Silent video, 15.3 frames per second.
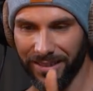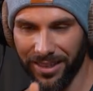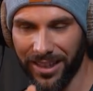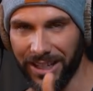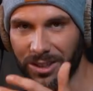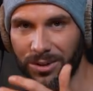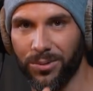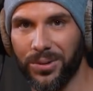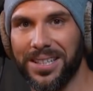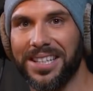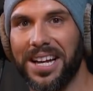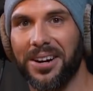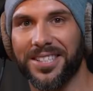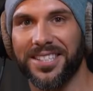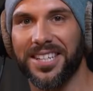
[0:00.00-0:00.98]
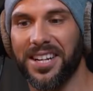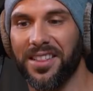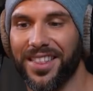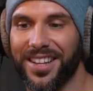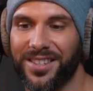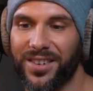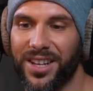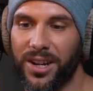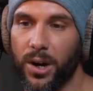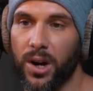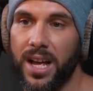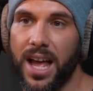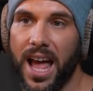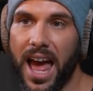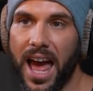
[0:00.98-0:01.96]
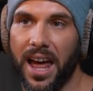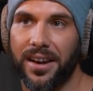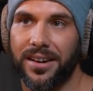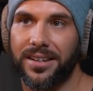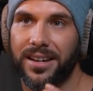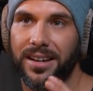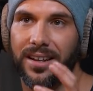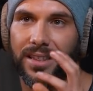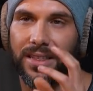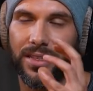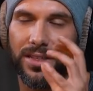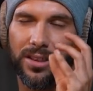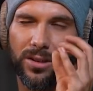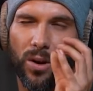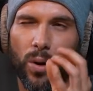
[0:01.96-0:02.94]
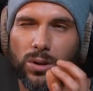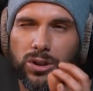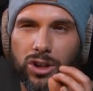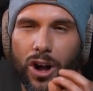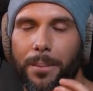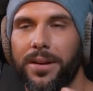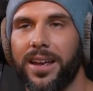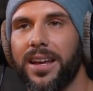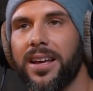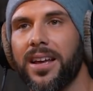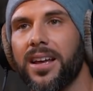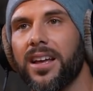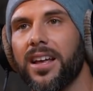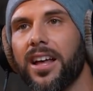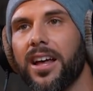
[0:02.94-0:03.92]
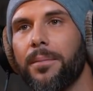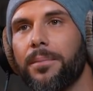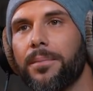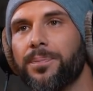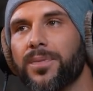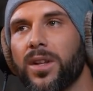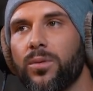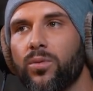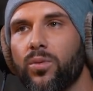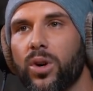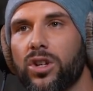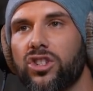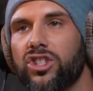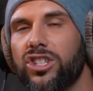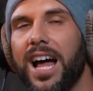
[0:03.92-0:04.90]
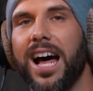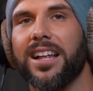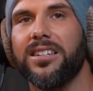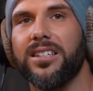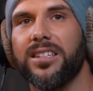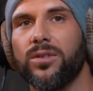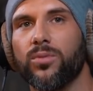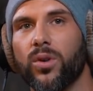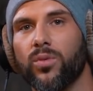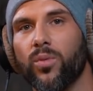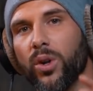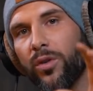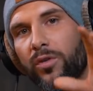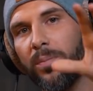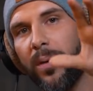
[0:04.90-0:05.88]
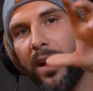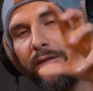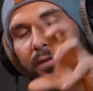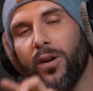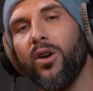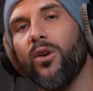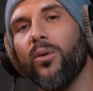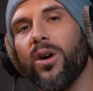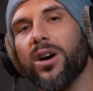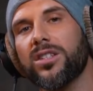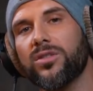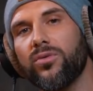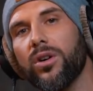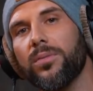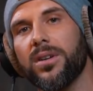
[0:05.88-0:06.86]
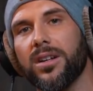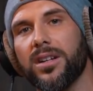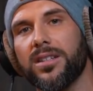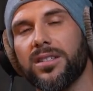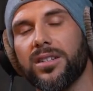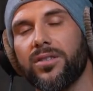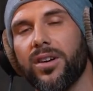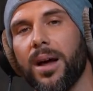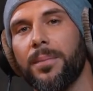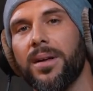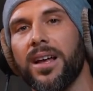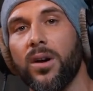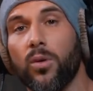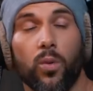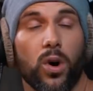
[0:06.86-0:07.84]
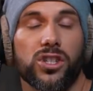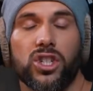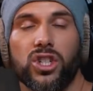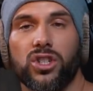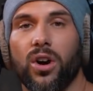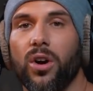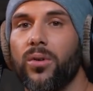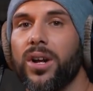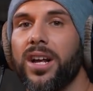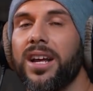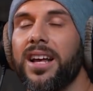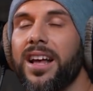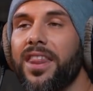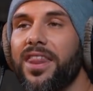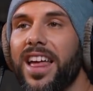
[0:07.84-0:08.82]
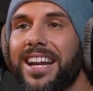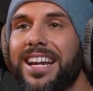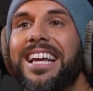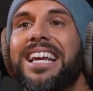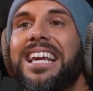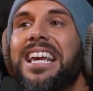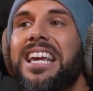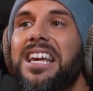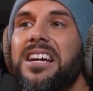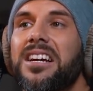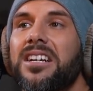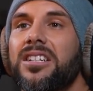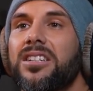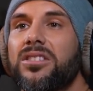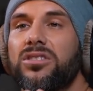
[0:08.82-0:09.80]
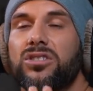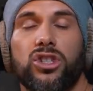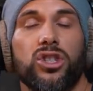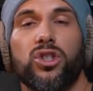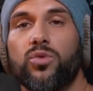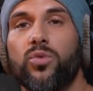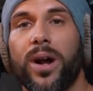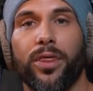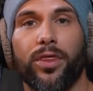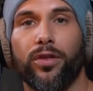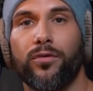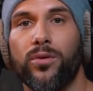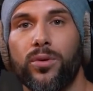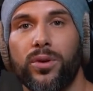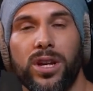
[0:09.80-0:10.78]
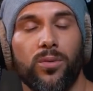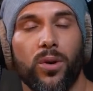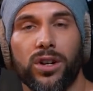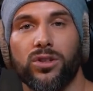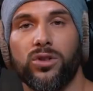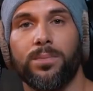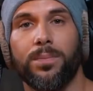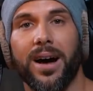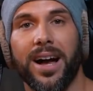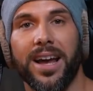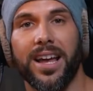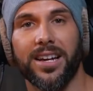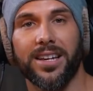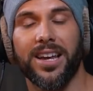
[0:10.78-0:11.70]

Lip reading: that you will now see in this video. And the whole topic was started when one of my followers wrote me on Instagram one story that he just went through. He wanted to buy a